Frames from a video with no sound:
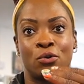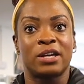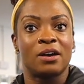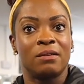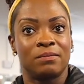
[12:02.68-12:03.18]

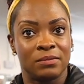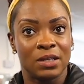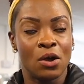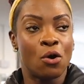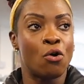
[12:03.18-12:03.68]
quicker
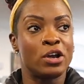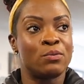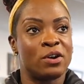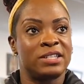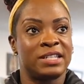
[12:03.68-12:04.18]
or you
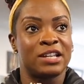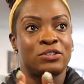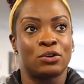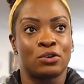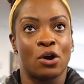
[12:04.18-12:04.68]
want to get
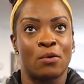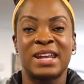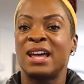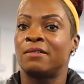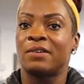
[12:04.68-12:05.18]
to your goal
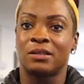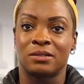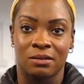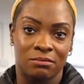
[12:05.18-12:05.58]
and elevate it.